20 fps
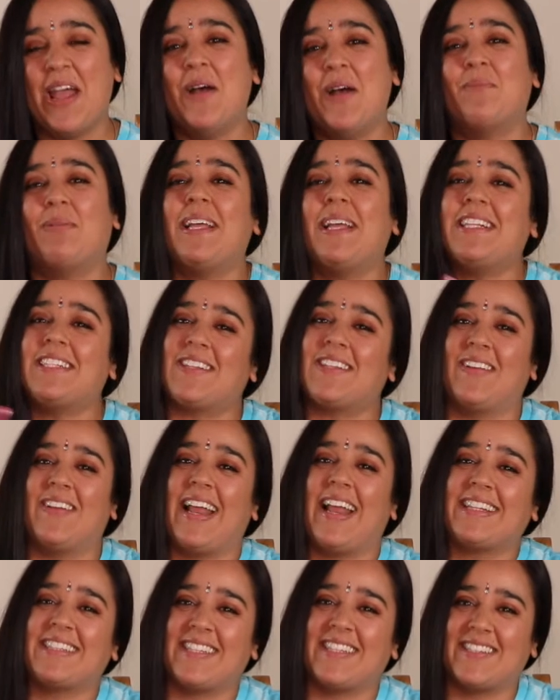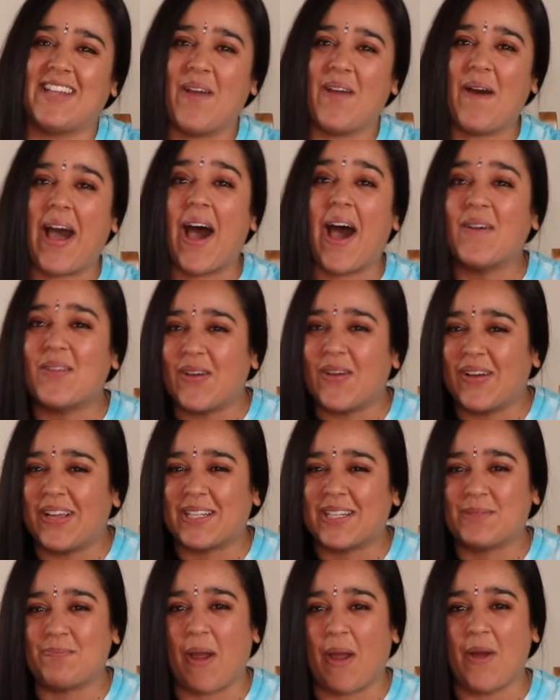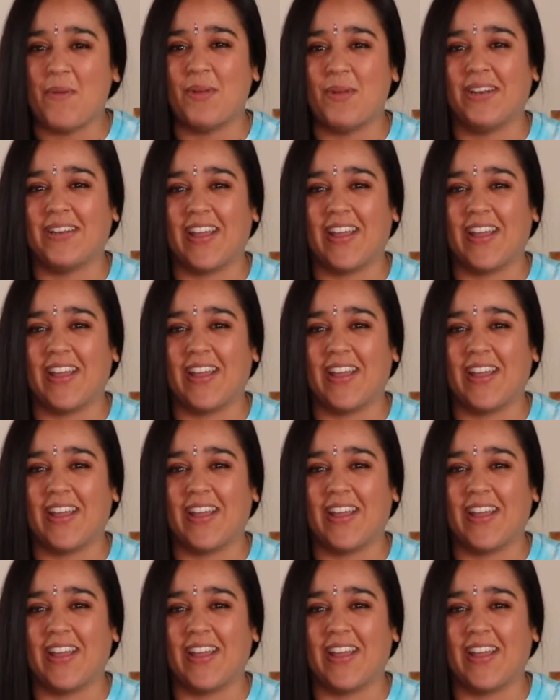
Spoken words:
Please do let us know how your experiment